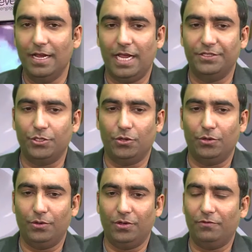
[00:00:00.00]
And
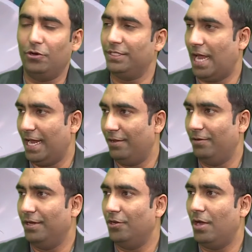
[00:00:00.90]
so, of course,
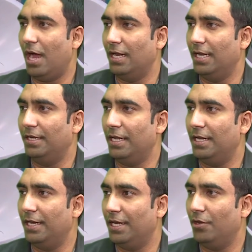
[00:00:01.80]
I hardly
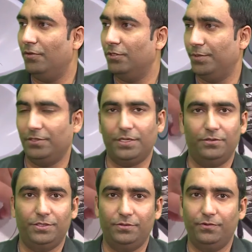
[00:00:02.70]
attended any of those because I
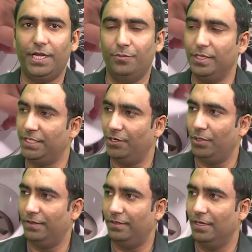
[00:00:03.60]
was very busy
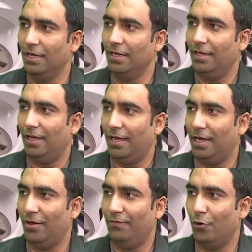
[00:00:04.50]
with
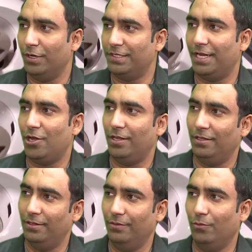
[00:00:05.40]
focusing
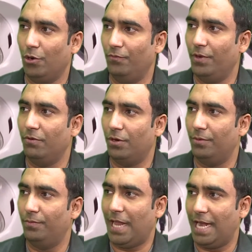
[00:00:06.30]
on what we were
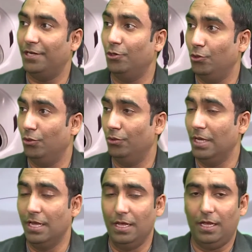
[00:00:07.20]
planning to do
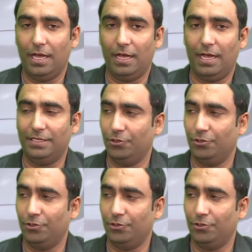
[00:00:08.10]
as